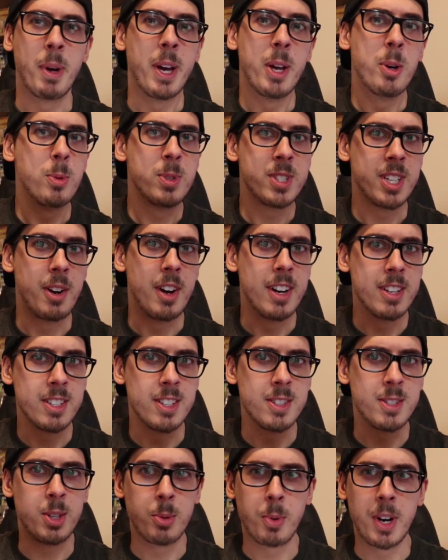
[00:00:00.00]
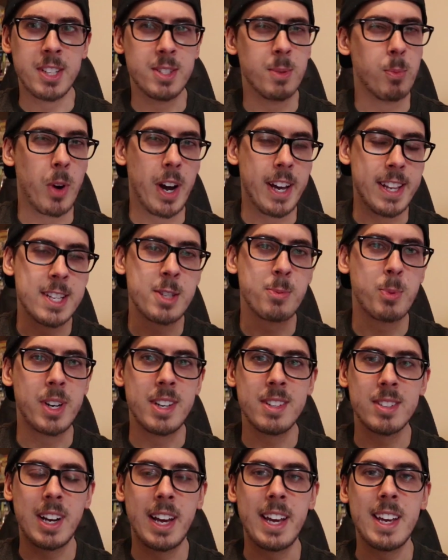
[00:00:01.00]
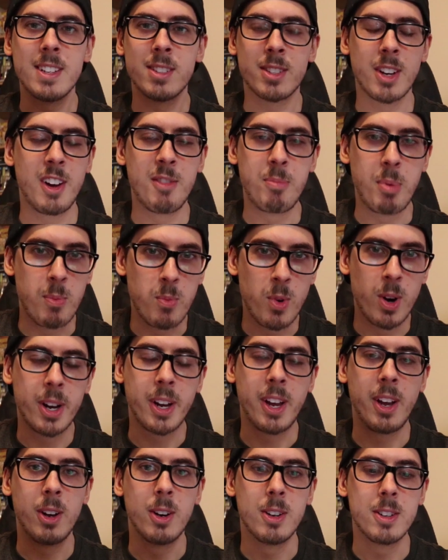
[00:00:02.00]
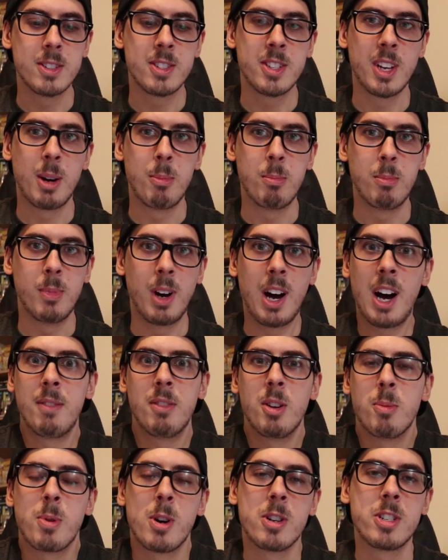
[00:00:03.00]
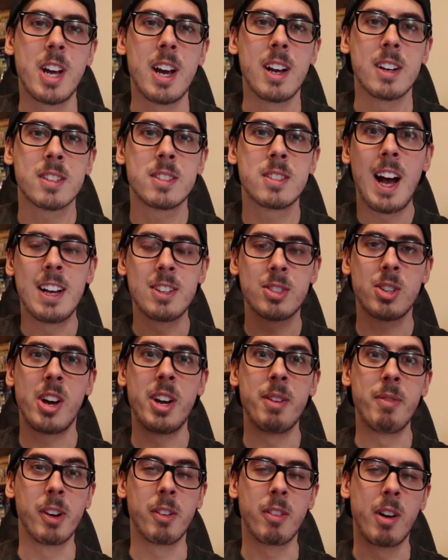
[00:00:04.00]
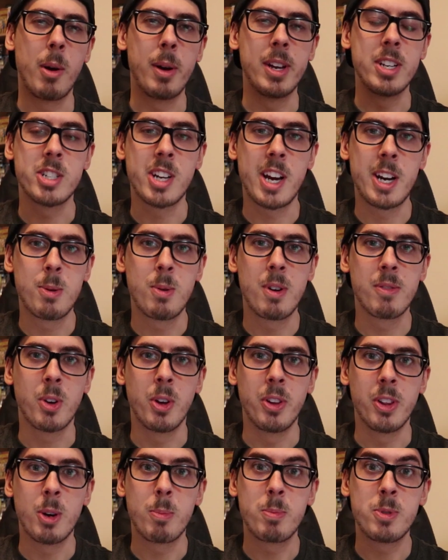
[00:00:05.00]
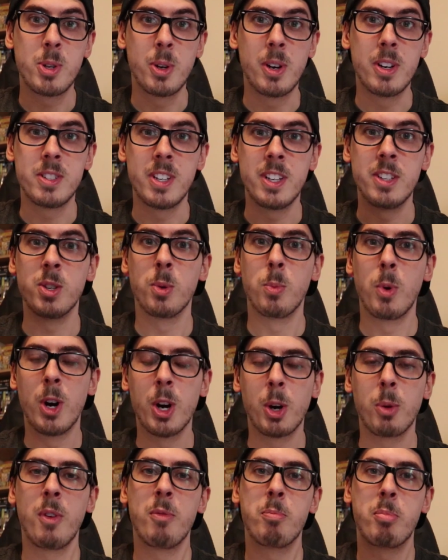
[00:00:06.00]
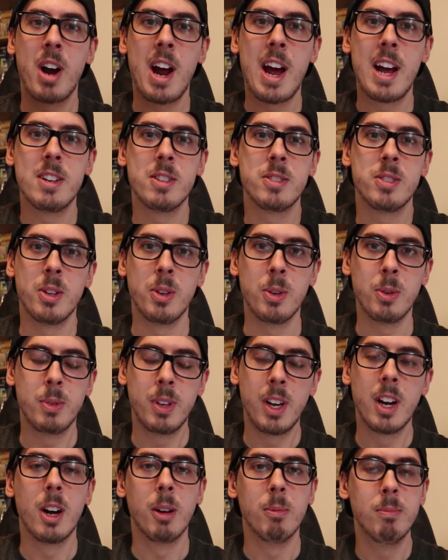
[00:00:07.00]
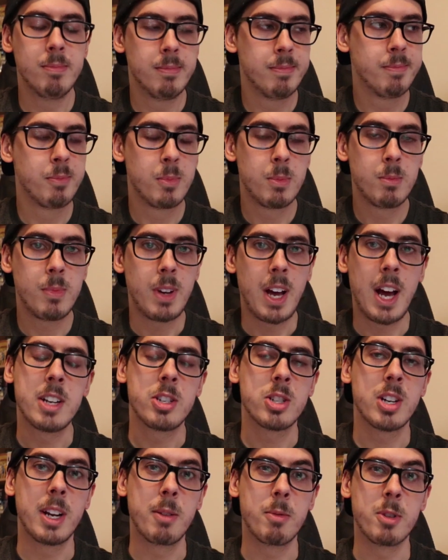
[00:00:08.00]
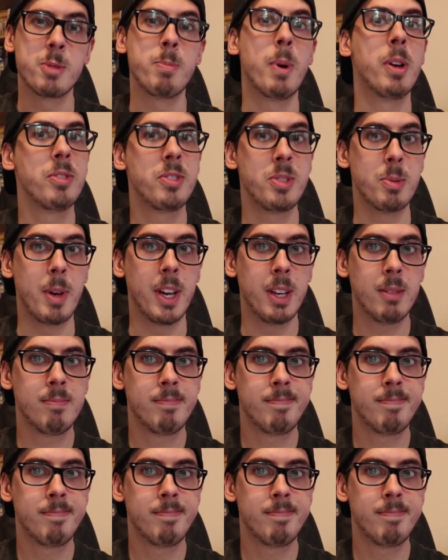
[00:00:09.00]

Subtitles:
But in all seriousness, the reason why this one is late is I've been working on some other projects. As kind of a growing channel, I've got the opportunity to work with brands who, actually respond to me.